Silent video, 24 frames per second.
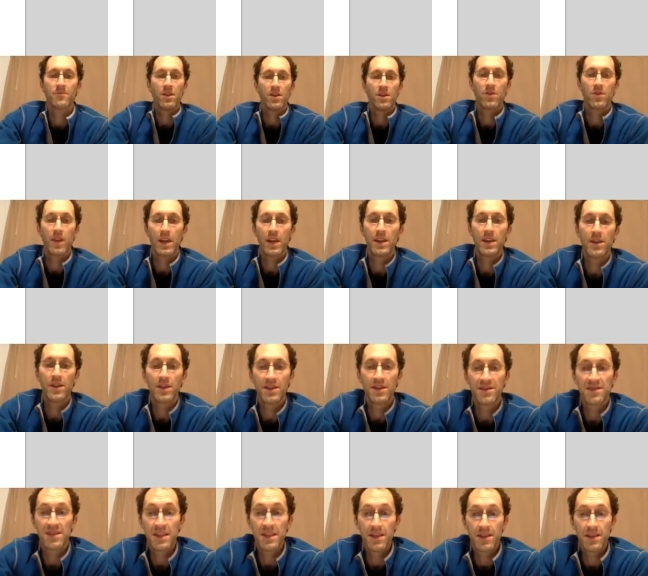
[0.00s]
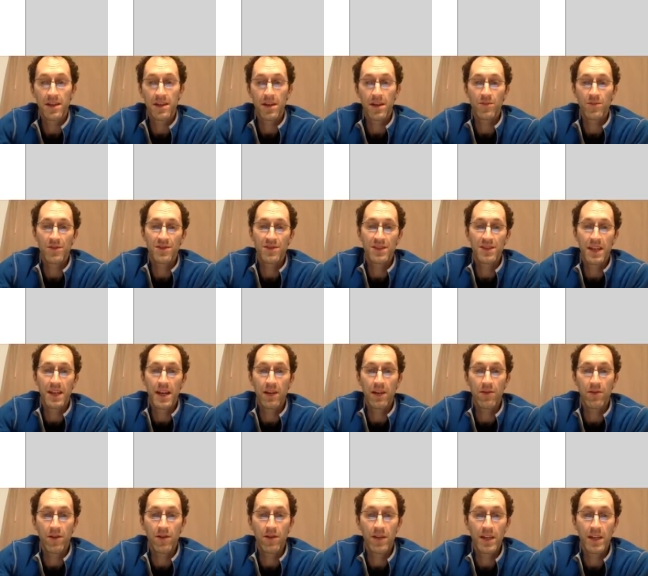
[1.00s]
Okay, you can see the numbers that I
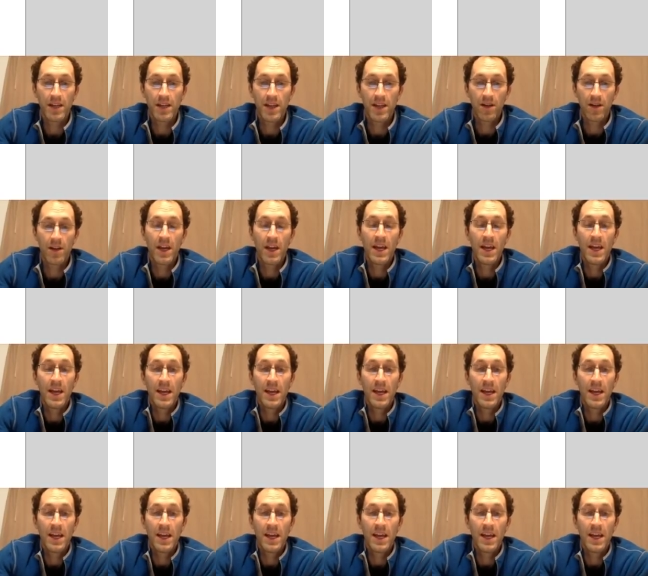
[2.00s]
wrote in here.